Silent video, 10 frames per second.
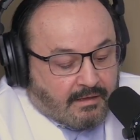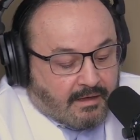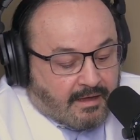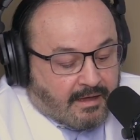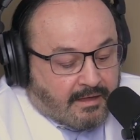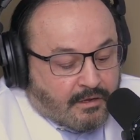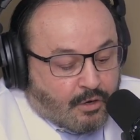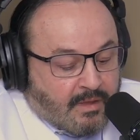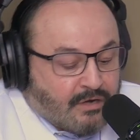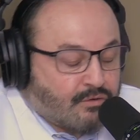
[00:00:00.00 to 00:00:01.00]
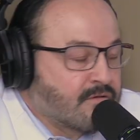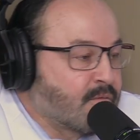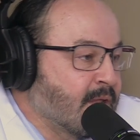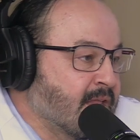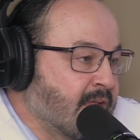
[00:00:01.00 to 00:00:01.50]
make sure
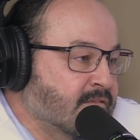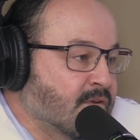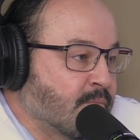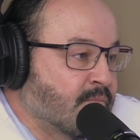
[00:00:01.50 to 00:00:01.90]
everybody gets their